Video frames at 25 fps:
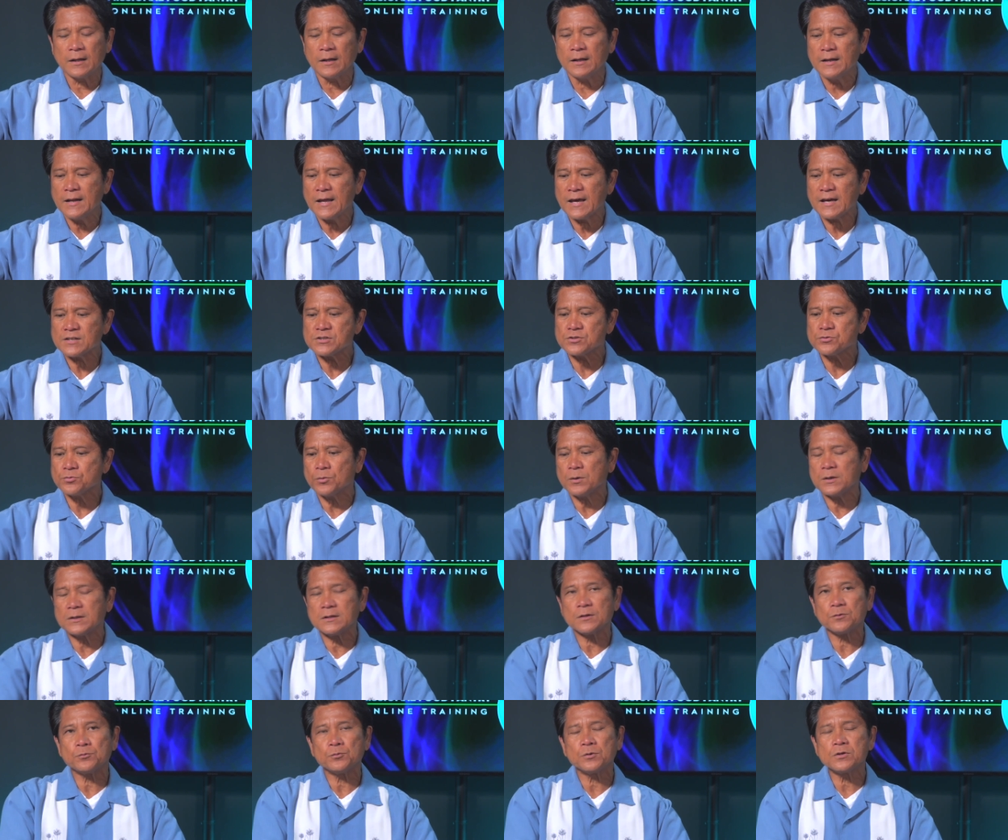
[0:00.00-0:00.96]
next
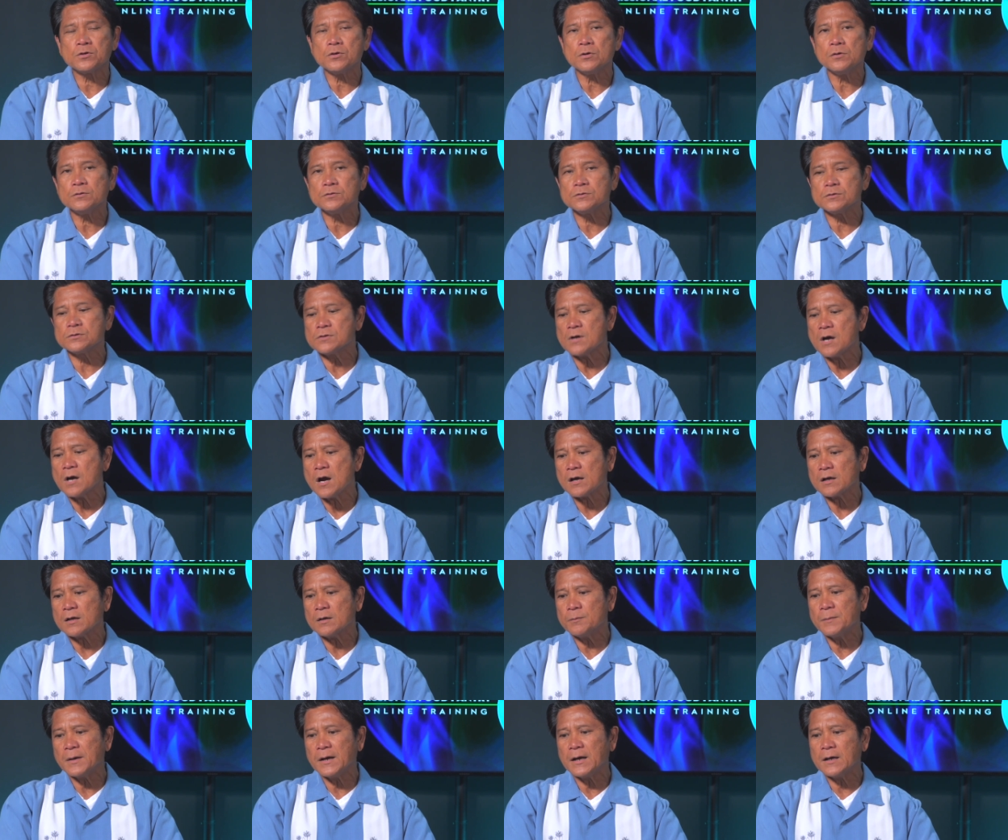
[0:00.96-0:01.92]
one that we're going to
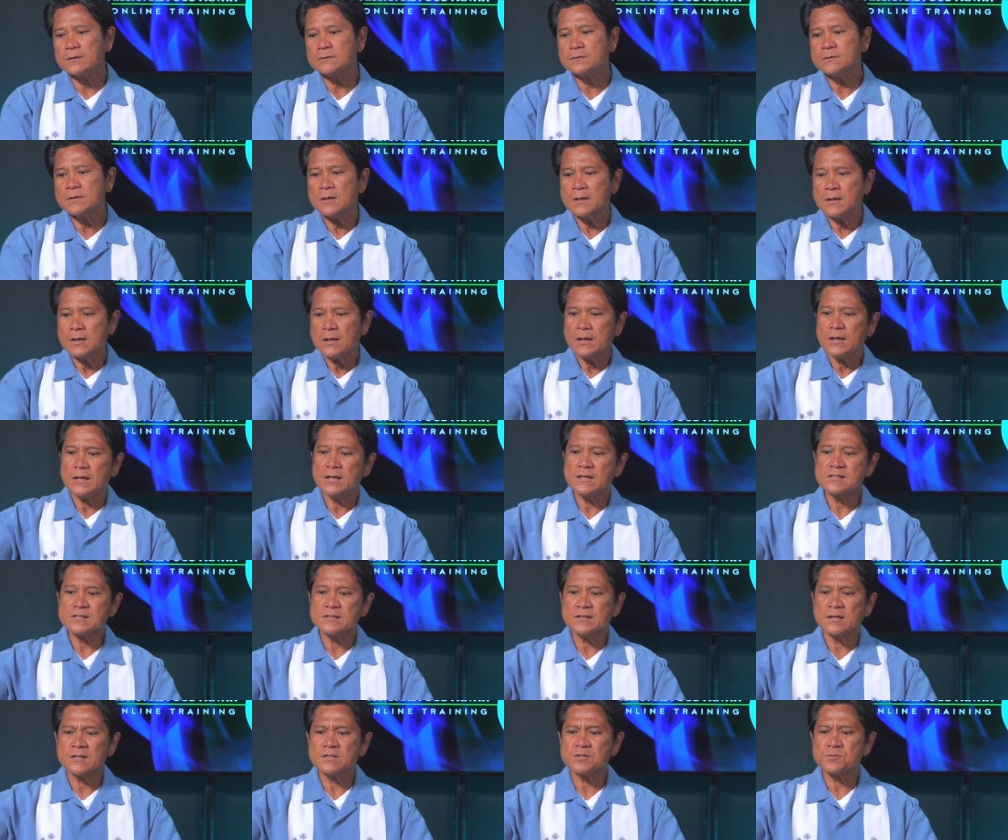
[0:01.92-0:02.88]
talk about
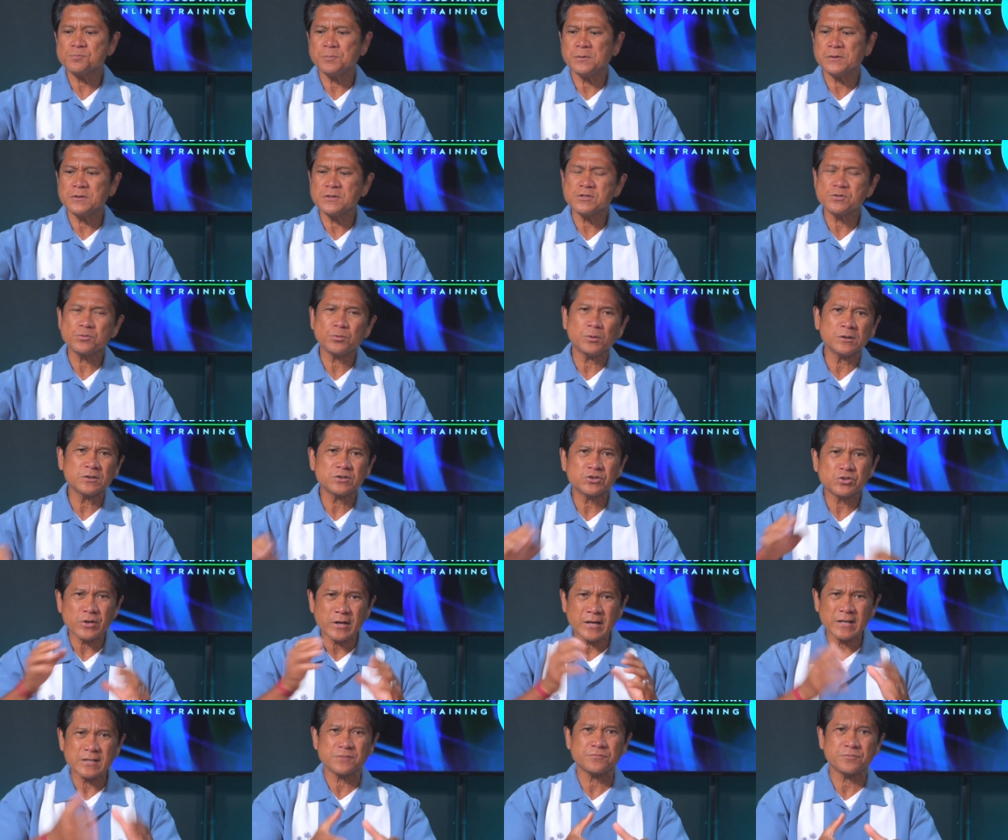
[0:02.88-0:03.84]
is the spiritual
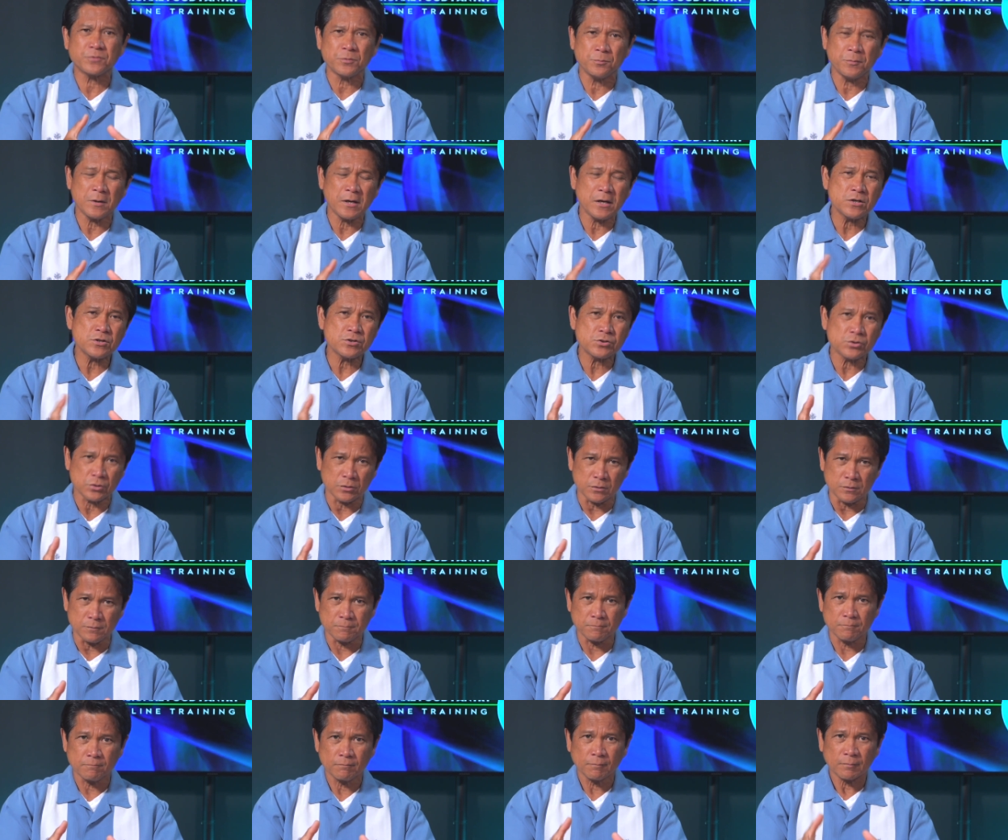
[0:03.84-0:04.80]

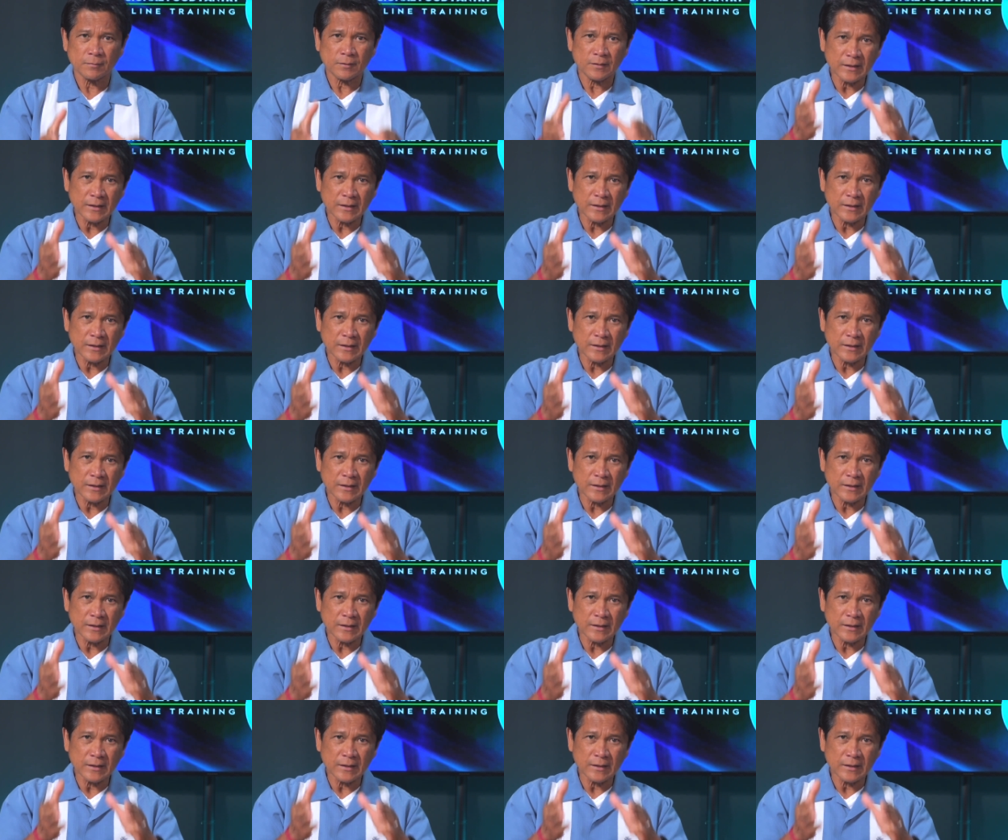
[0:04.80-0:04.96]
transformation.